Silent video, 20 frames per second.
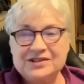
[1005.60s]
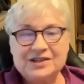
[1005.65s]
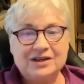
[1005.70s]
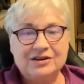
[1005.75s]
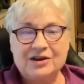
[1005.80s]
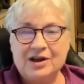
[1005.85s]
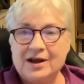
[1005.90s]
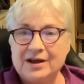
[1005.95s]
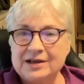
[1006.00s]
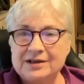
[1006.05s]

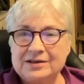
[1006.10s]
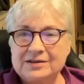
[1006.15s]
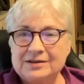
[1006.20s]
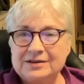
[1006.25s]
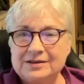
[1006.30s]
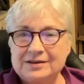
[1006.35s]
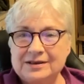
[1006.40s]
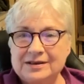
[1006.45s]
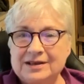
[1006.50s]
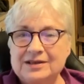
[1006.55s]
lot.
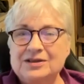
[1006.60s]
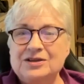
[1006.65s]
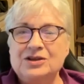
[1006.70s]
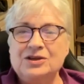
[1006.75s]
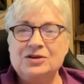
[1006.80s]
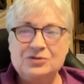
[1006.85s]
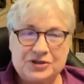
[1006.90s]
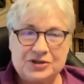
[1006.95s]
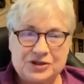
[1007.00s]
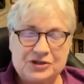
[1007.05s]
It
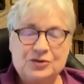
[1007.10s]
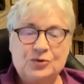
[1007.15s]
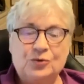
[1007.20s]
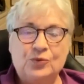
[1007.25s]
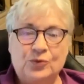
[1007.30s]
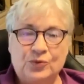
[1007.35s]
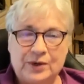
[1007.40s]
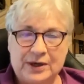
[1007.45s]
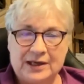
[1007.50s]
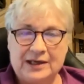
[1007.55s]
used to
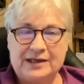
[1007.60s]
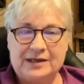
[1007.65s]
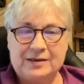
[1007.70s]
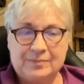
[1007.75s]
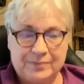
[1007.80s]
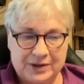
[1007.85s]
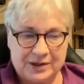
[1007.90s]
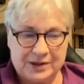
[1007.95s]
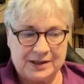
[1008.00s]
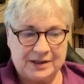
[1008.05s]
really
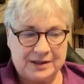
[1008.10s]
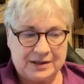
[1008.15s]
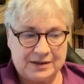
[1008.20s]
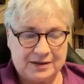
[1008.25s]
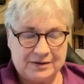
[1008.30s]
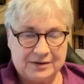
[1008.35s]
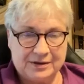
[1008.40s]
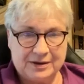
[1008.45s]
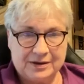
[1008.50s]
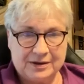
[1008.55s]
be
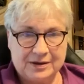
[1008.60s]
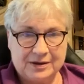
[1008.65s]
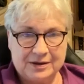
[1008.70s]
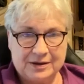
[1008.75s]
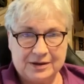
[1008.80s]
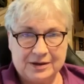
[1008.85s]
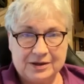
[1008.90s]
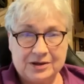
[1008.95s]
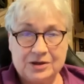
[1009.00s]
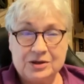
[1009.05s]

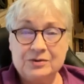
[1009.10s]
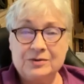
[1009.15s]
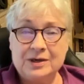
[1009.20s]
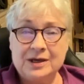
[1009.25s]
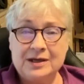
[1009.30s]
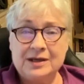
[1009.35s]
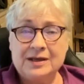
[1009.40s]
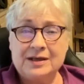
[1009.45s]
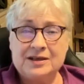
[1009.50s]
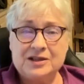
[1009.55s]

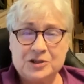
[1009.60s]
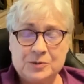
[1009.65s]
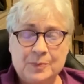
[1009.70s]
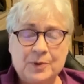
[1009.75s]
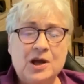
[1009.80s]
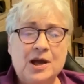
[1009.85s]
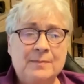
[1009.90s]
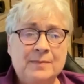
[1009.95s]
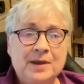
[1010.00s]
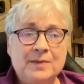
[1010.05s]
unique. It's
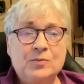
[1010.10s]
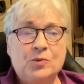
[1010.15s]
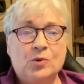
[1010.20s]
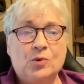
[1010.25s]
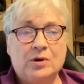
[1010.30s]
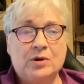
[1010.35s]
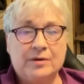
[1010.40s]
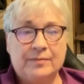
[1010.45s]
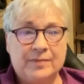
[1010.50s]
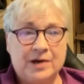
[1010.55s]
becoming
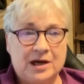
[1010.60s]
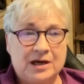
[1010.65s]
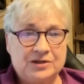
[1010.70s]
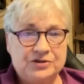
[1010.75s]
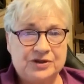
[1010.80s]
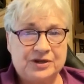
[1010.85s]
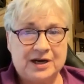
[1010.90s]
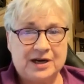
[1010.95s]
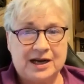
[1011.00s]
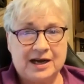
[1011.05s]
more
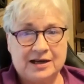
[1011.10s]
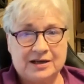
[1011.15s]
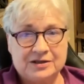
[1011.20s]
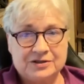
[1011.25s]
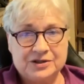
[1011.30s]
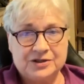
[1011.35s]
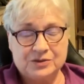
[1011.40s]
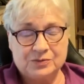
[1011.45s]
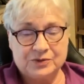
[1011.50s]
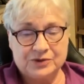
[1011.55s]

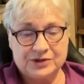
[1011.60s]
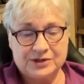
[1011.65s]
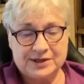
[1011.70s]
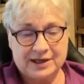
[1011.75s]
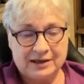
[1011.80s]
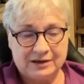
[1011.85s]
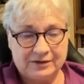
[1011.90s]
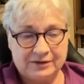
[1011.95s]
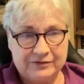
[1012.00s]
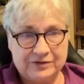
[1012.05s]
homogenized with
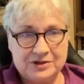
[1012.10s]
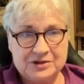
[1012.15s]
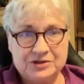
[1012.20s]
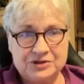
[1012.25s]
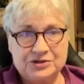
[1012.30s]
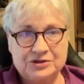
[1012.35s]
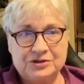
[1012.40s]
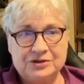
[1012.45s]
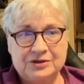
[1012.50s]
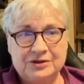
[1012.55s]

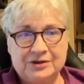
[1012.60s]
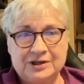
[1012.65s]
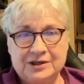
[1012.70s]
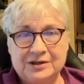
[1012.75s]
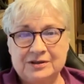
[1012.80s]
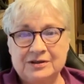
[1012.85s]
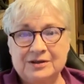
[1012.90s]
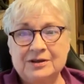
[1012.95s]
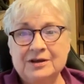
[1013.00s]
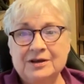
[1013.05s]
television
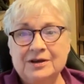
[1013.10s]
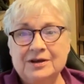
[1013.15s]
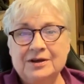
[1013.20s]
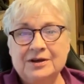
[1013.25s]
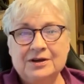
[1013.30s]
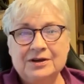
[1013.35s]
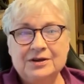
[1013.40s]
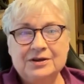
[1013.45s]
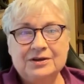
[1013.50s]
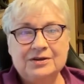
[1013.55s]
and,
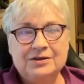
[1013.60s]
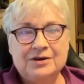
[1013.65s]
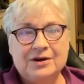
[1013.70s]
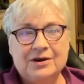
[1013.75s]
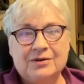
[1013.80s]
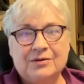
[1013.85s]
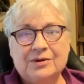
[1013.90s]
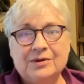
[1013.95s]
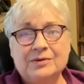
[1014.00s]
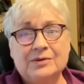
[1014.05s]
you
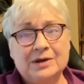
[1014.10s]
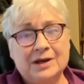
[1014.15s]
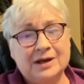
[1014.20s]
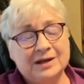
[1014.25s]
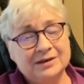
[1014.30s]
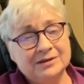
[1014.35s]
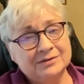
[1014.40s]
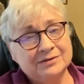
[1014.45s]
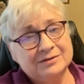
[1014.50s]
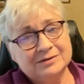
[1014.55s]
know,
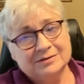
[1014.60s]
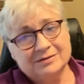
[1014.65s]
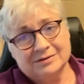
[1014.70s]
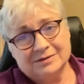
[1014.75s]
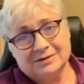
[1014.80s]
and